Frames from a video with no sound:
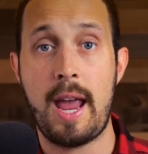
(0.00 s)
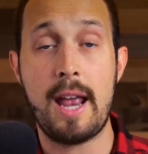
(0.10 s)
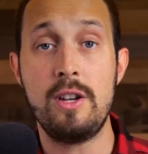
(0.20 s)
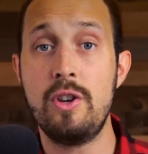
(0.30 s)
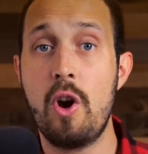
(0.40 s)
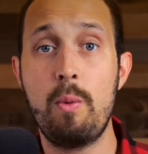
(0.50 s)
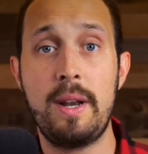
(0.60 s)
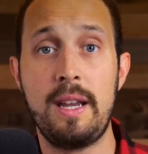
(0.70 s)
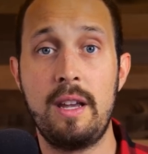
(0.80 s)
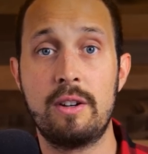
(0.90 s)
and
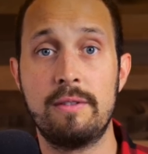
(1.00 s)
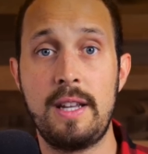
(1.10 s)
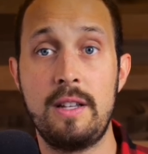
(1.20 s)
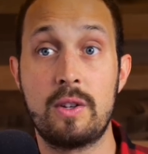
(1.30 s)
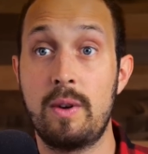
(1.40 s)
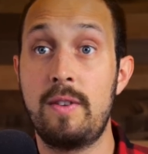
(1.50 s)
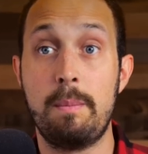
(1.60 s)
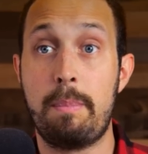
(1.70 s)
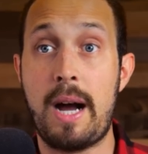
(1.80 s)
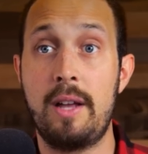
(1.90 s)
nobody intervenes or
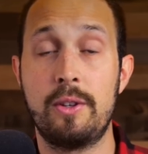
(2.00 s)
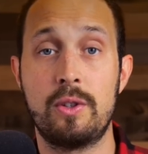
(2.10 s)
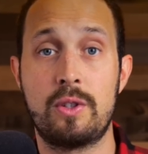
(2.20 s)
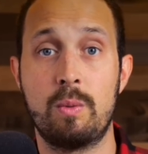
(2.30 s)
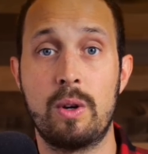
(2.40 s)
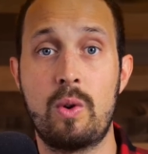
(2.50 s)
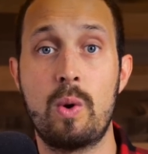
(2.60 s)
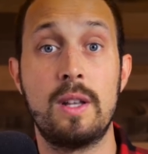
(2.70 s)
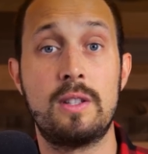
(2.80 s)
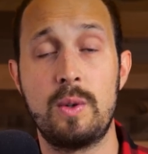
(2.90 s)
even bothers to record it.